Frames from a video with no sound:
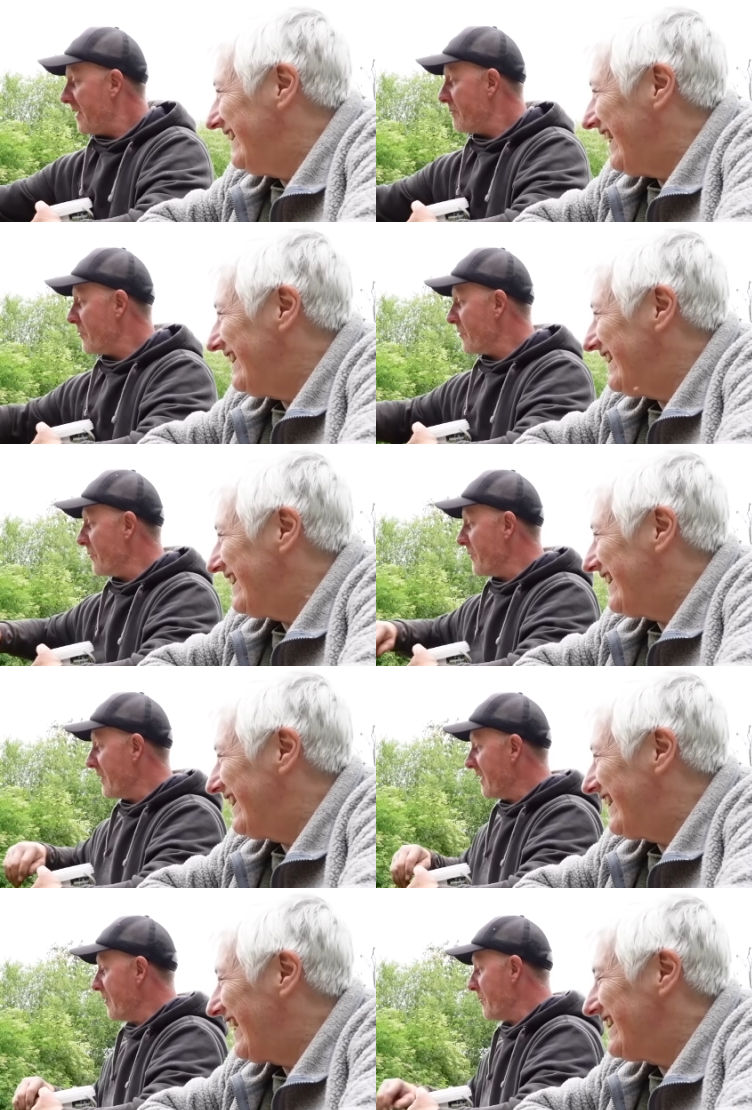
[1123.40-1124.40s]
Speaker 1: I'm sure uh,
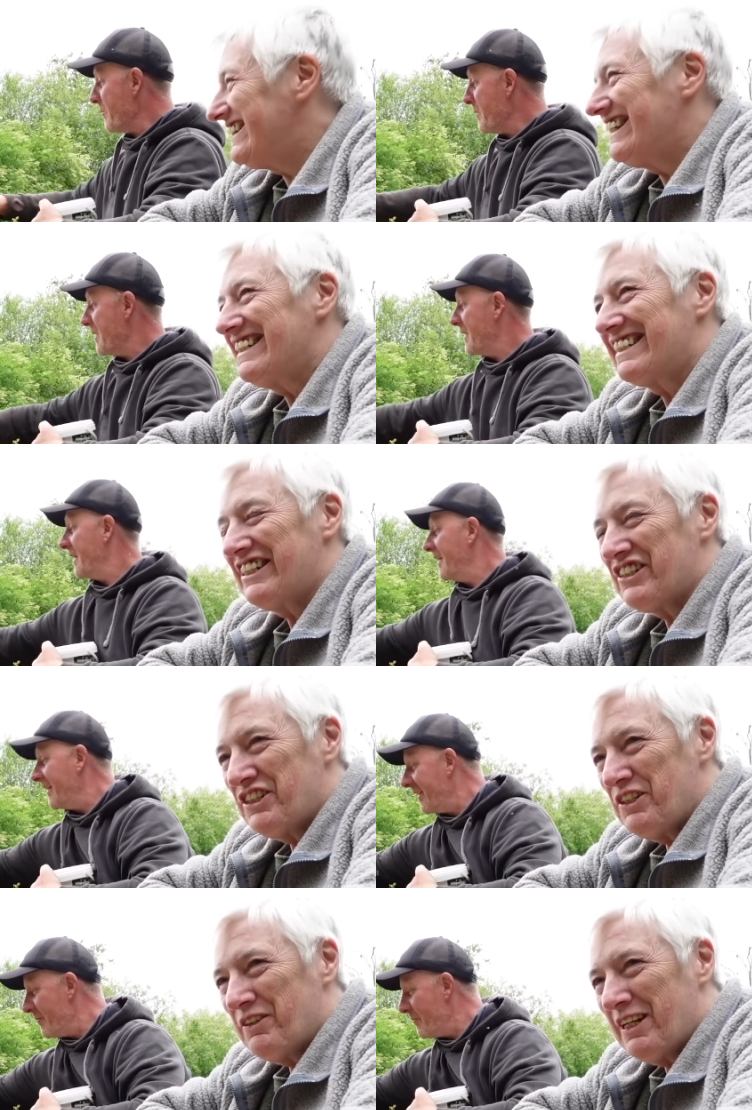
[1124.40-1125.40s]
something will crop up. says,
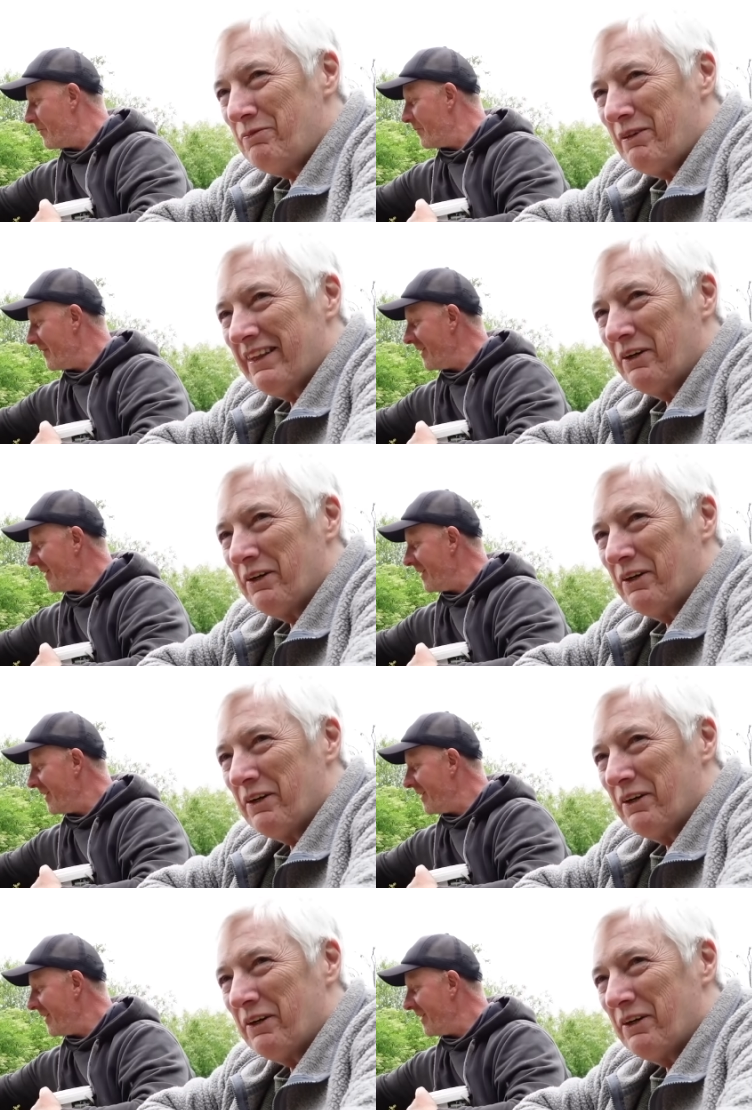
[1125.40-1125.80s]
just you keep it